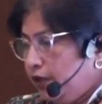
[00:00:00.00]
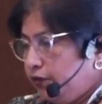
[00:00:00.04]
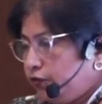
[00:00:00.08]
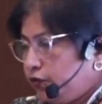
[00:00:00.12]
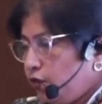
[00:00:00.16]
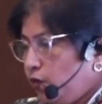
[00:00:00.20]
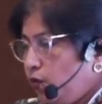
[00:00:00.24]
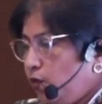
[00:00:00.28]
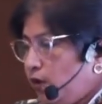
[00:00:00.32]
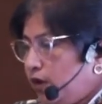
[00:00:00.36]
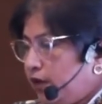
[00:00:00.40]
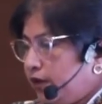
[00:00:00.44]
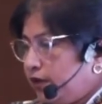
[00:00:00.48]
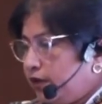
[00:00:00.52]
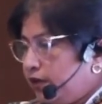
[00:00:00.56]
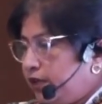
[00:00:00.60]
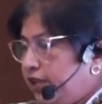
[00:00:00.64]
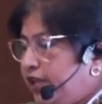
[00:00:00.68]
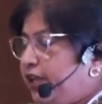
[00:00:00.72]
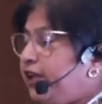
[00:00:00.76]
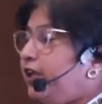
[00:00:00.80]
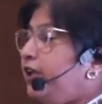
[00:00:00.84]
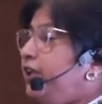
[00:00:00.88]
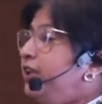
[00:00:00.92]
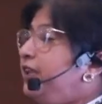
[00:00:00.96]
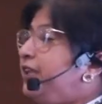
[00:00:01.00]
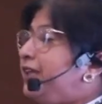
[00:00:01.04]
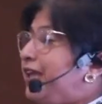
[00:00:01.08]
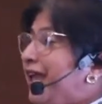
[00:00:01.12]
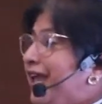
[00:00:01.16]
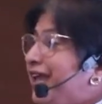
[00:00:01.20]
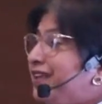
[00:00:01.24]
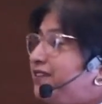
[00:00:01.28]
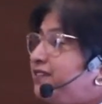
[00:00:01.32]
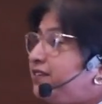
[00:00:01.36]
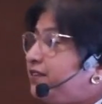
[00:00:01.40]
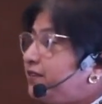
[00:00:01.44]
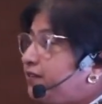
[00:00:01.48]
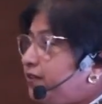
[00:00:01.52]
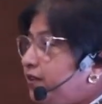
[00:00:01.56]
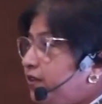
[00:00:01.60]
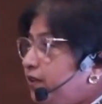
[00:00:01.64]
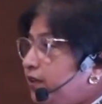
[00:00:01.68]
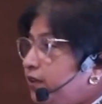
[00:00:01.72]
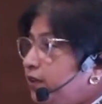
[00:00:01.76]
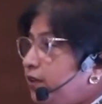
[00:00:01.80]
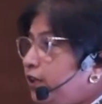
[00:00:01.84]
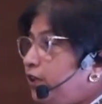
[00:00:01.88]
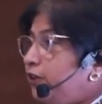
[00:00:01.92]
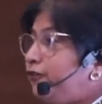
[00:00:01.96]
So in case,
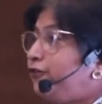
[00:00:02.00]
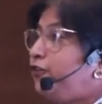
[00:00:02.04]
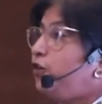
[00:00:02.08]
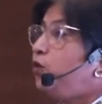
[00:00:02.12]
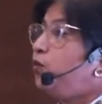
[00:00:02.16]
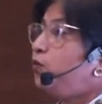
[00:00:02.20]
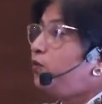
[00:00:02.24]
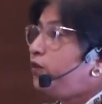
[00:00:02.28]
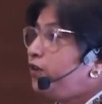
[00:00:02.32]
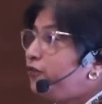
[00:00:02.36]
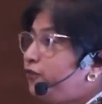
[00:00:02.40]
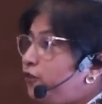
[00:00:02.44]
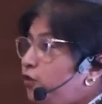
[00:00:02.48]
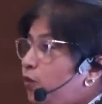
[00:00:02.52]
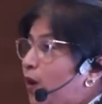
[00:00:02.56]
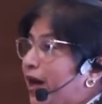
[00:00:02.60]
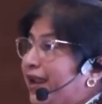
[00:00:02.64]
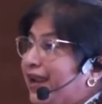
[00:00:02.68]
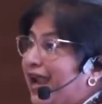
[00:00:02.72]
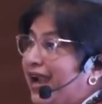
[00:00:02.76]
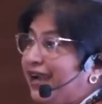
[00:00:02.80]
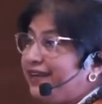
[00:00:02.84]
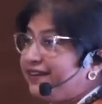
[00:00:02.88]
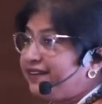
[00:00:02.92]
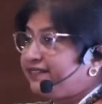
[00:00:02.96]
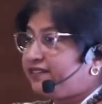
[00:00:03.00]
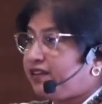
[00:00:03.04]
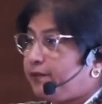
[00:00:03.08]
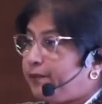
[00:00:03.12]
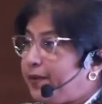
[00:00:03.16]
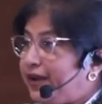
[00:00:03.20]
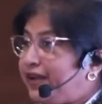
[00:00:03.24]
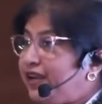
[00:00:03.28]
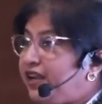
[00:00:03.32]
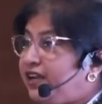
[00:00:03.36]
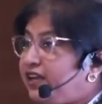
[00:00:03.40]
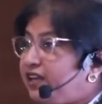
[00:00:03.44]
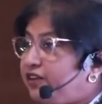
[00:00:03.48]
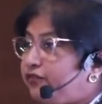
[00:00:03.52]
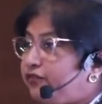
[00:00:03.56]
if you are anticipating